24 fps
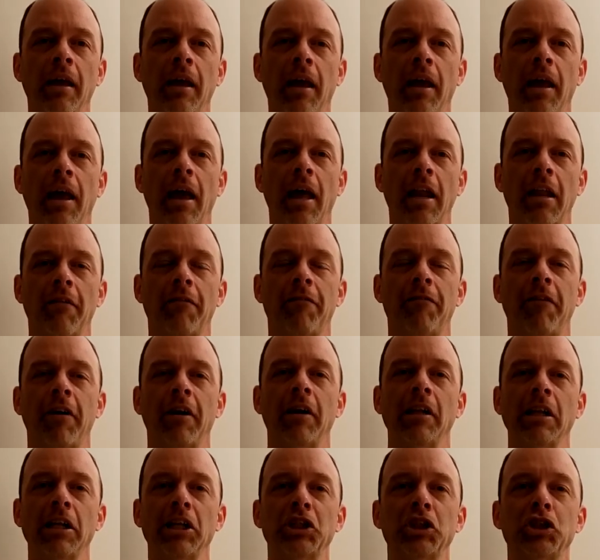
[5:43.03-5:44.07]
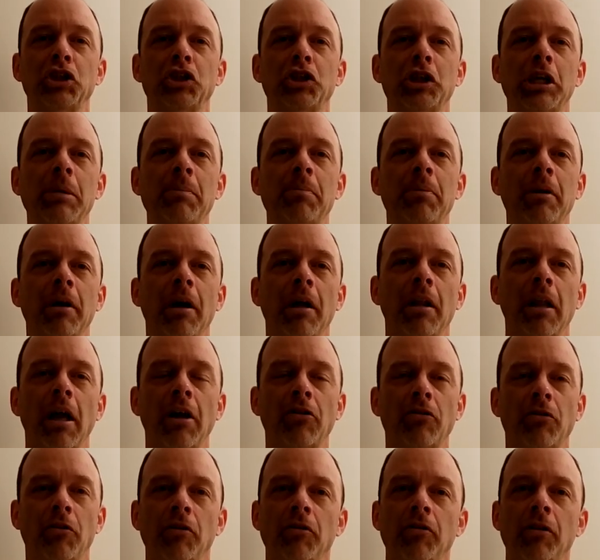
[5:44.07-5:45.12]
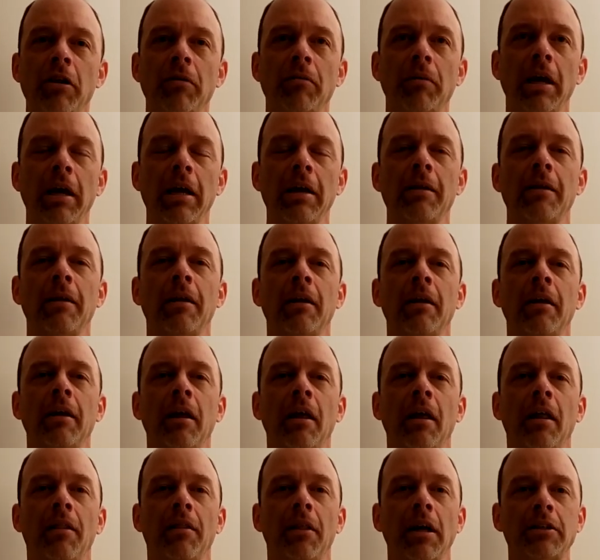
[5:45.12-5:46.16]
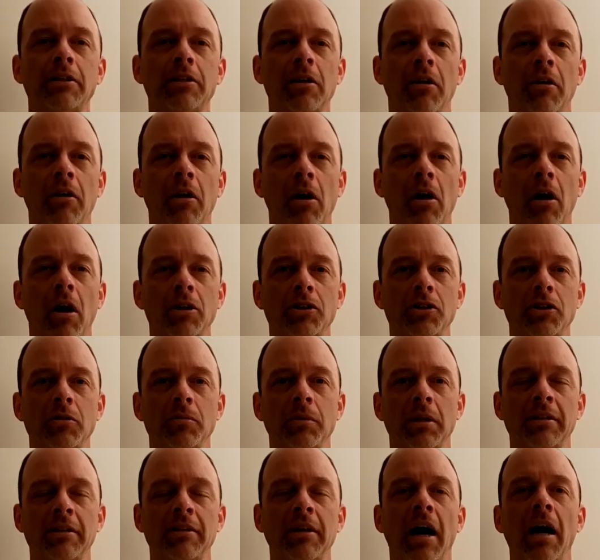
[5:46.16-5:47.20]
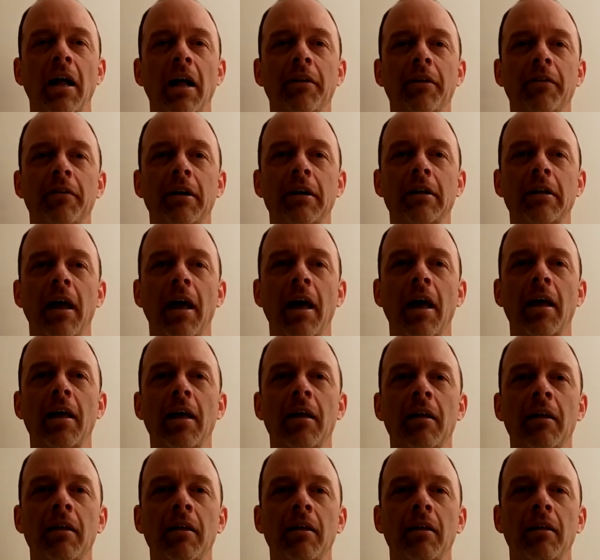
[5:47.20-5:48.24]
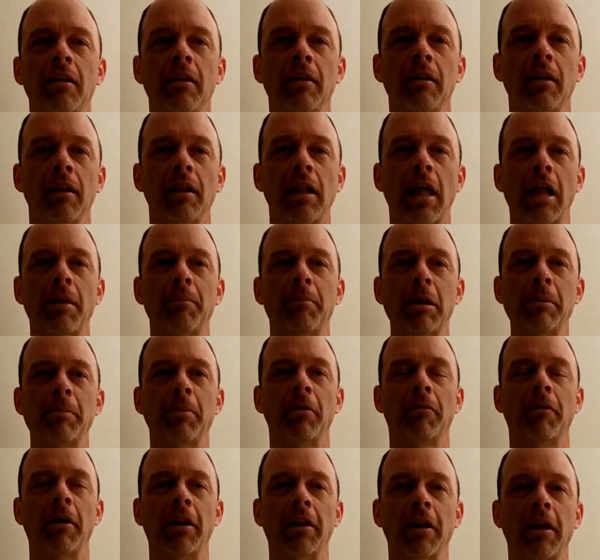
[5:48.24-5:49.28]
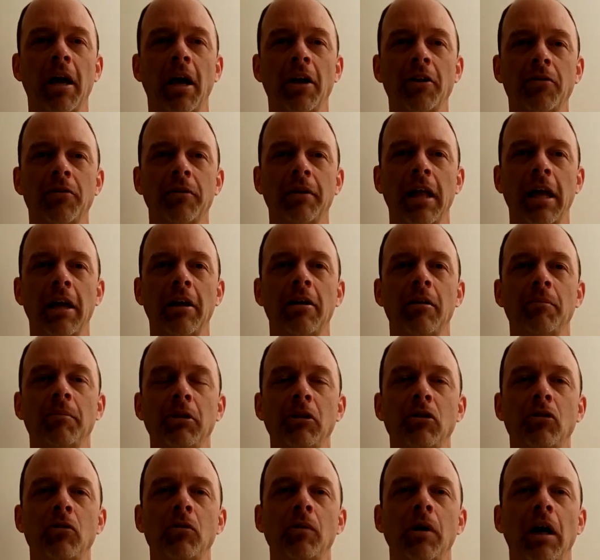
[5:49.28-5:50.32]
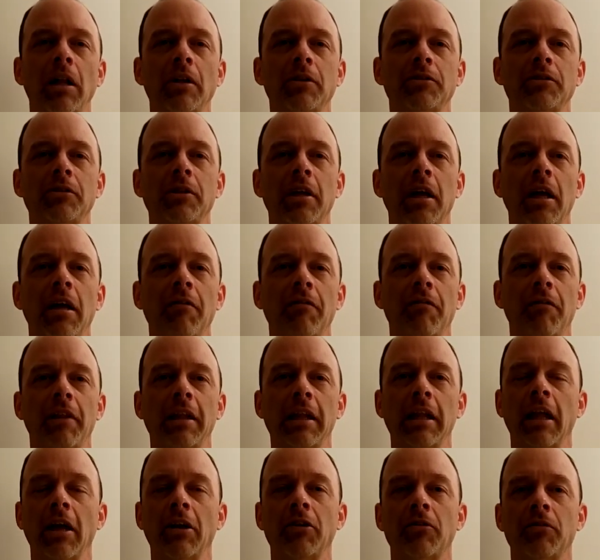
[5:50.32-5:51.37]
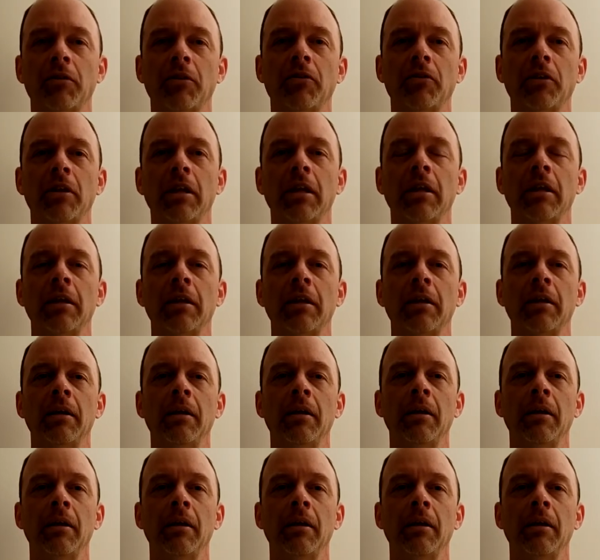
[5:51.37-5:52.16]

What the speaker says: at a fairly cheap electricity rate, that's going to cost you $1 a day. A lot of people around the country, that could be $2 a day for the electricity.